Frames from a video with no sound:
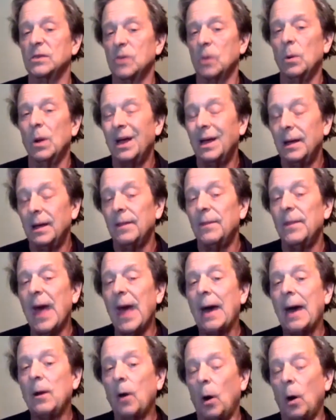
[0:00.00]
So
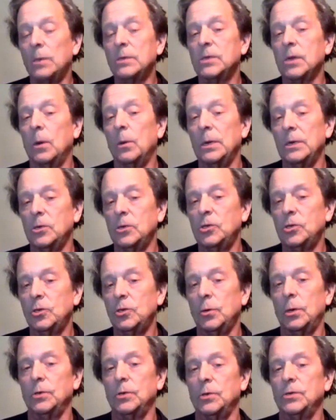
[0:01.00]
that also
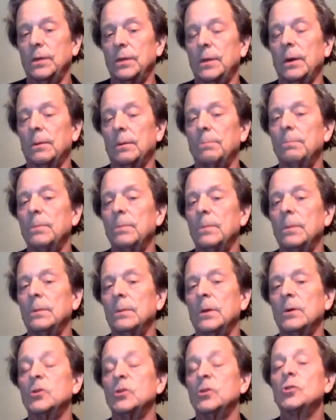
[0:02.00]
ensures their
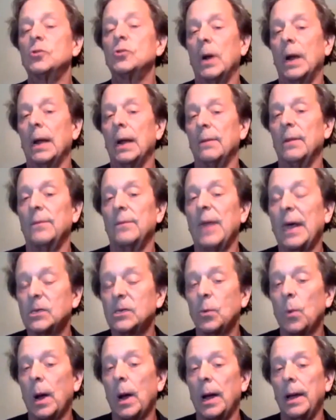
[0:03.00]
strength. And
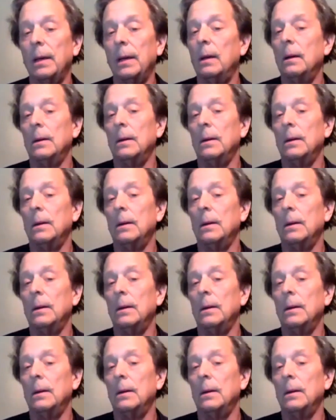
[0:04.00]
that's why,